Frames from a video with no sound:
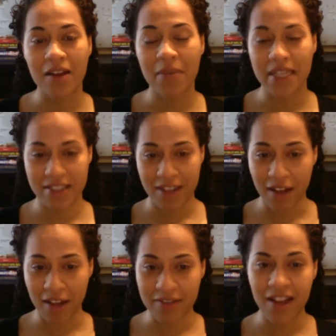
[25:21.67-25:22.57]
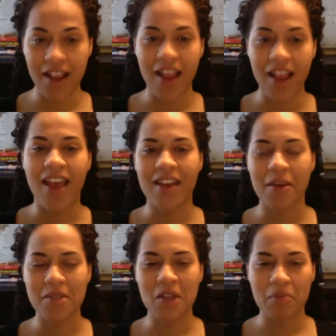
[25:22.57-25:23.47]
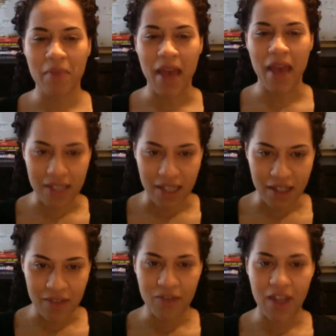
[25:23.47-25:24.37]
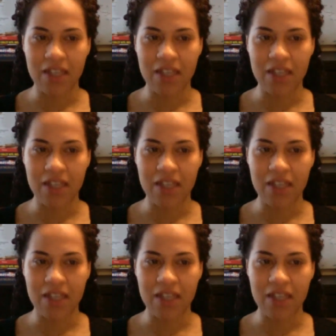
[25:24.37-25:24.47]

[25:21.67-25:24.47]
my son and I was on mat leave